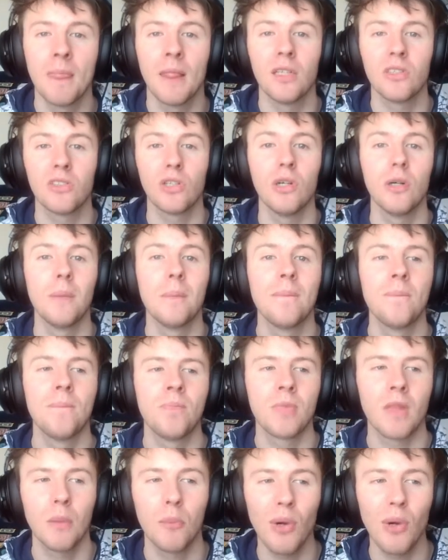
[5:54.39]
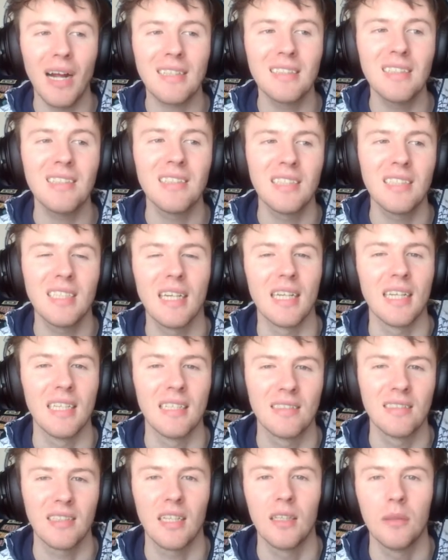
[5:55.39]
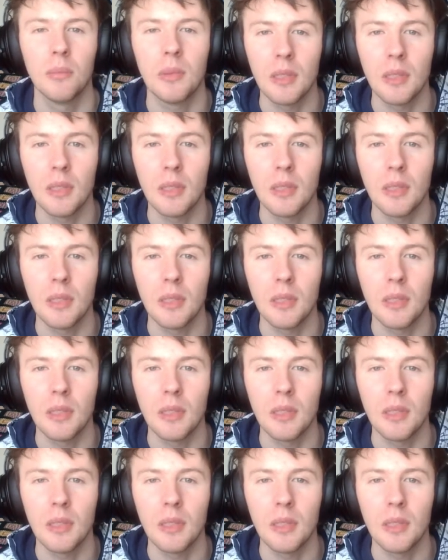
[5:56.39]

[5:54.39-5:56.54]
So practicing against other